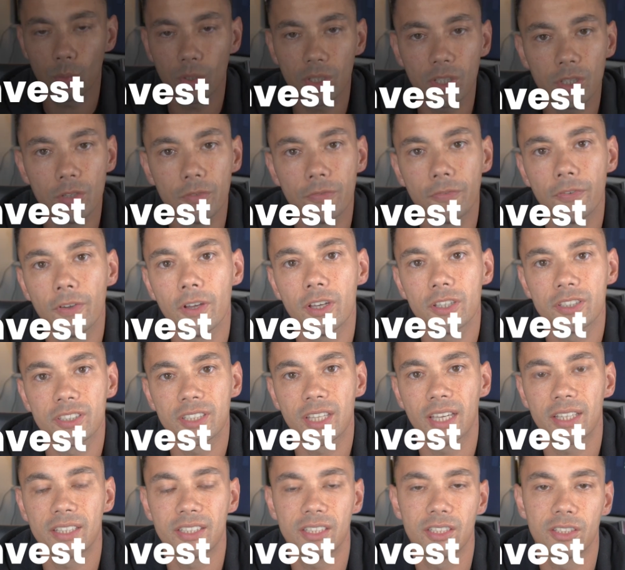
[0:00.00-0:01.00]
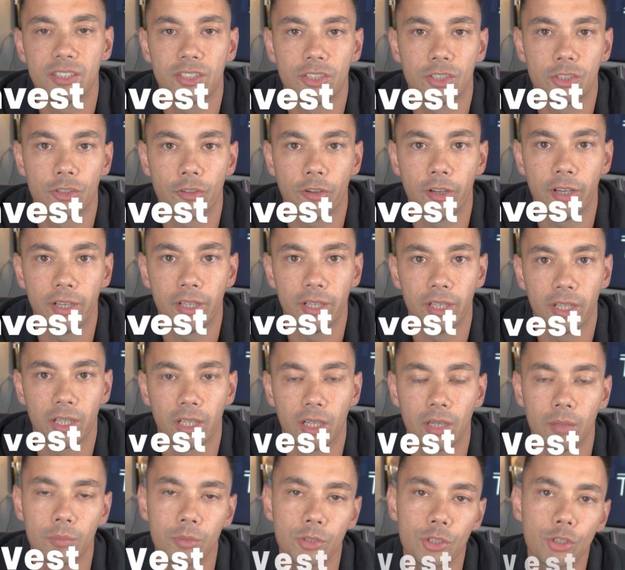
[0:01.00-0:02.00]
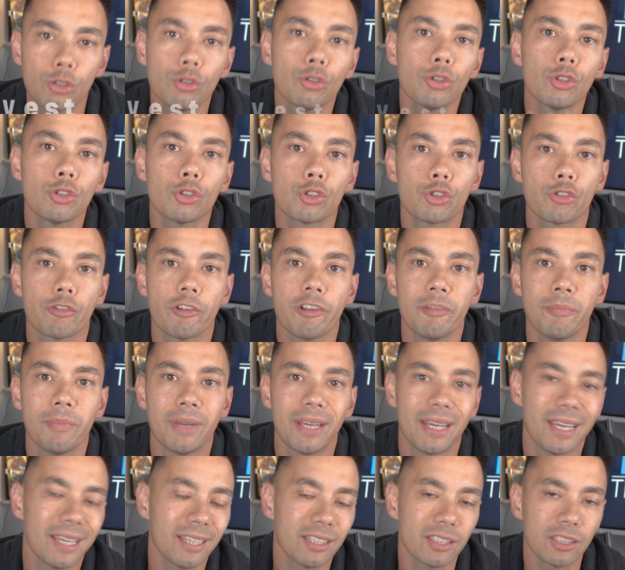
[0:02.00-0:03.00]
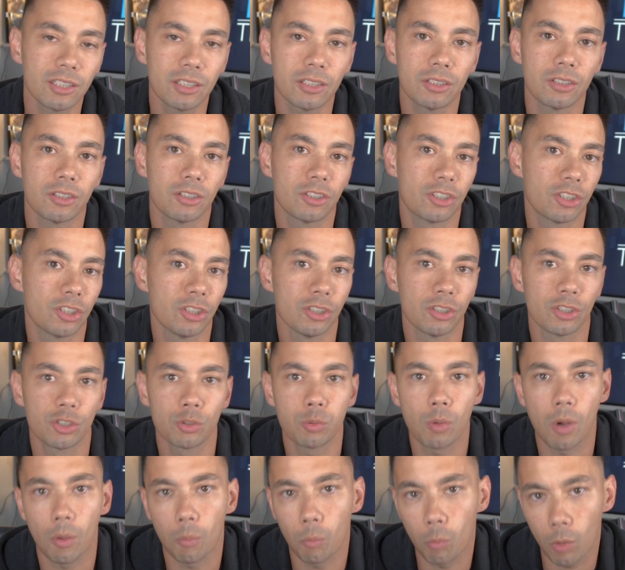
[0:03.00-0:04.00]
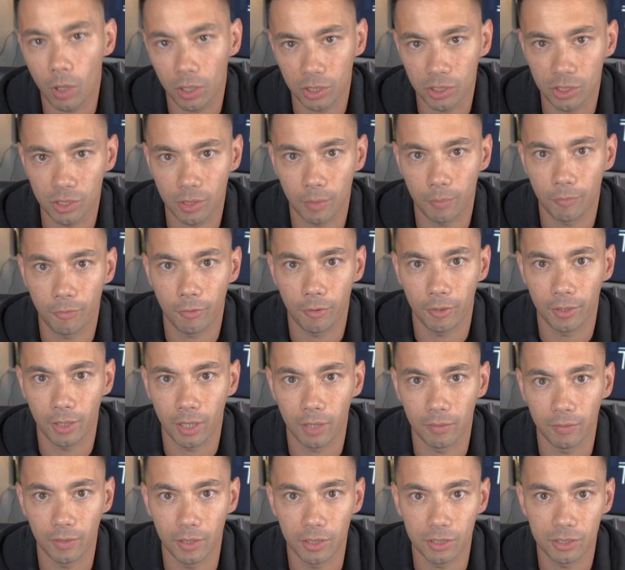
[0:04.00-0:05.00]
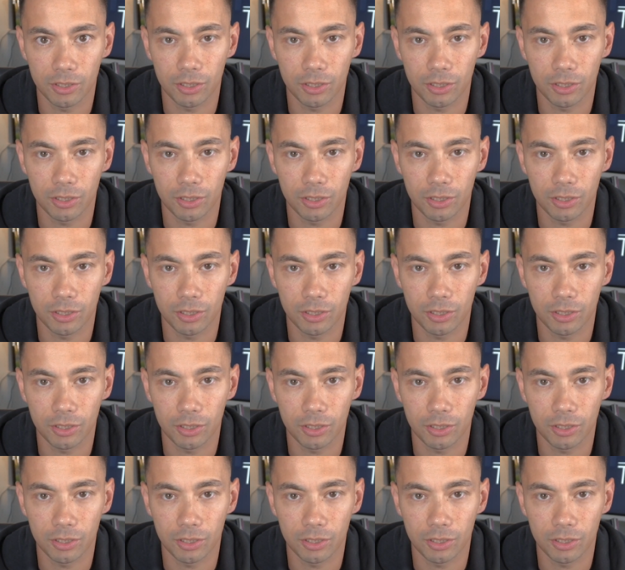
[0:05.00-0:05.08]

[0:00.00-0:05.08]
when you first get into trading, I'm sure your dream isn't to swap one job for another.